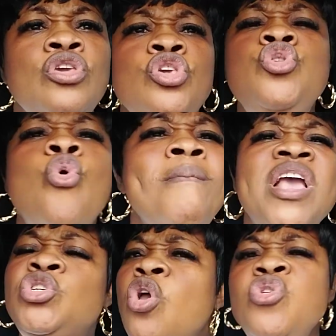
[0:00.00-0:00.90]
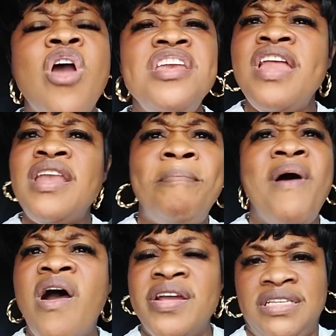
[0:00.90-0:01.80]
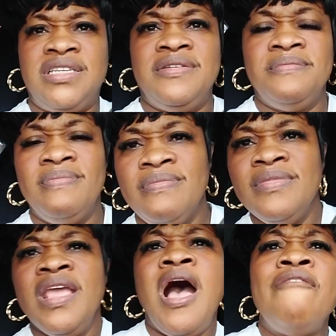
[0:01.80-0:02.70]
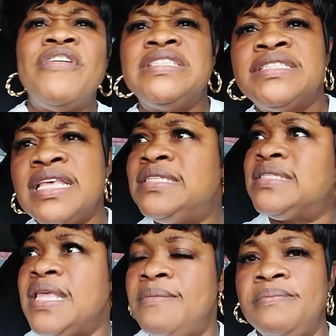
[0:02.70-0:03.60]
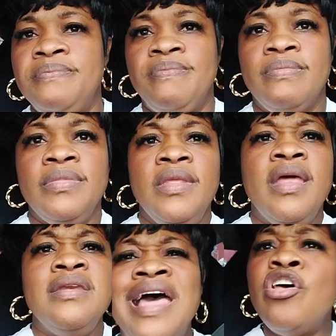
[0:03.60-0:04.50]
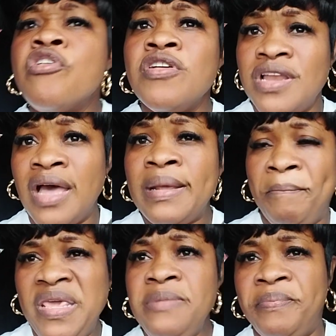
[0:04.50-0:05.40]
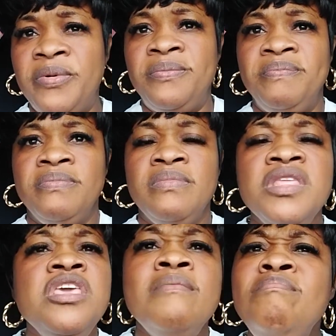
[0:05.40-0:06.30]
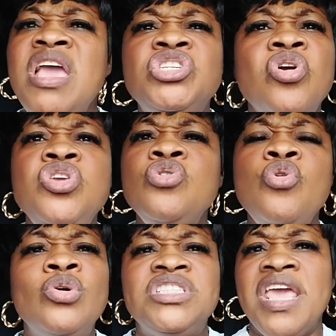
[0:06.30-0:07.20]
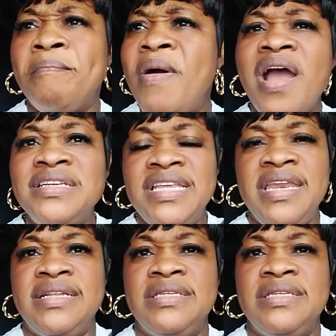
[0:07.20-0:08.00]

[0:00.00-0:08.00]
You make sure you are not a part of a system that hurt other people. Make sure you don't take part in it.